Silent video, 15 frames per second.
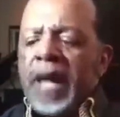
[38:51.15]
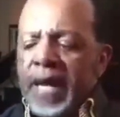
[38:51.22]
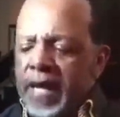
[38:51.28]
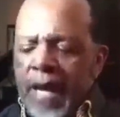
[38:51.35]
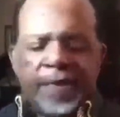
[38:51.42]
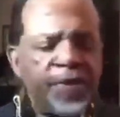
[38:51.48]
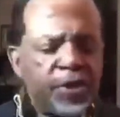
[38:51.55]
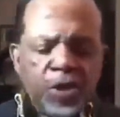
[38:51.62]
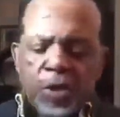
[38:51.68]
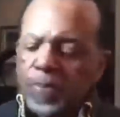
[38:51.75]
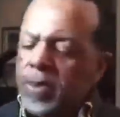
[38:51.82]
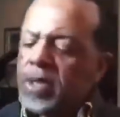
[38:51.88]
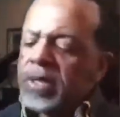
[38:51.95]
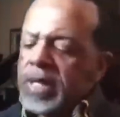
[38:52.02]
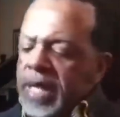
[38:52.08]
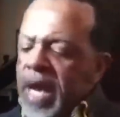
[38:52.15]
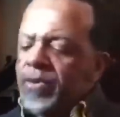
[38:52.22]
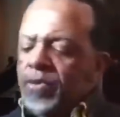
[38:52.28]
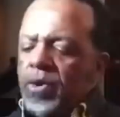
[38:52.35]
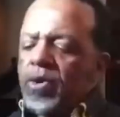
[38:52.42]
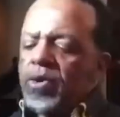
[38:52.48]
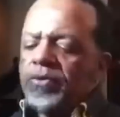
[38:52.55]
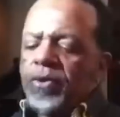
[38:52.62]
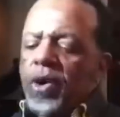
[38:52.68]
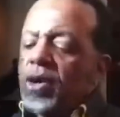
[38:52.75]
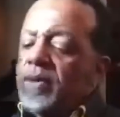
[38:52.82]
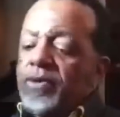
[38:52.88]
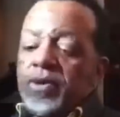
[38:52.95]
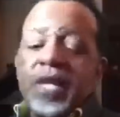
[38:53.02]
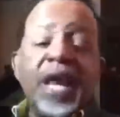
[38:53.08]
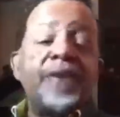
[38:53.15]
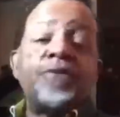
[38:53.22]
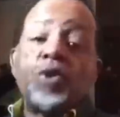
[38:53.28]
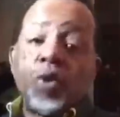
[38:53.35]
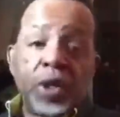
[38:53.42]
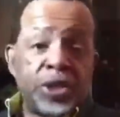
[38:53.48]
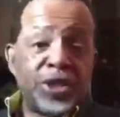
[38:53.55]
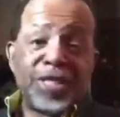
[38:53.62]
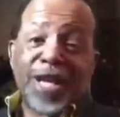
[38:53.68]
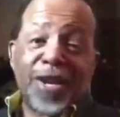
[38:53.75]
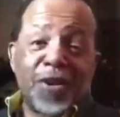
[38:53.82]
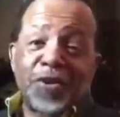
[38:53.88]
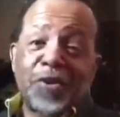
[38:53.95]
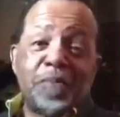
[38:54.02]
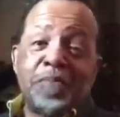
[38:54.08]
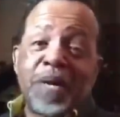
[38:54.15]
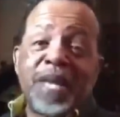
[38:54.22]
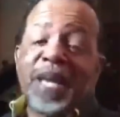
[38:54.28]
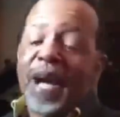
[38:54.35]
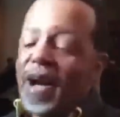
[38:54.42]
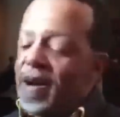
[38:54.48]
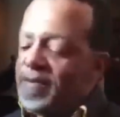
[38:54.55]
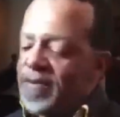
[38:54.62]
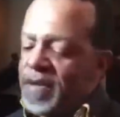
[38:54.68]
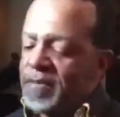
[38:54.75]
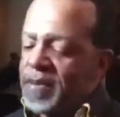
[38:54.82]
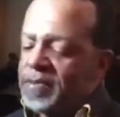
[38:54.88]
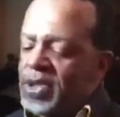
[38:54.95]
and uh, there's a book that I wrote for all of you that have questions, and I know there are many of them.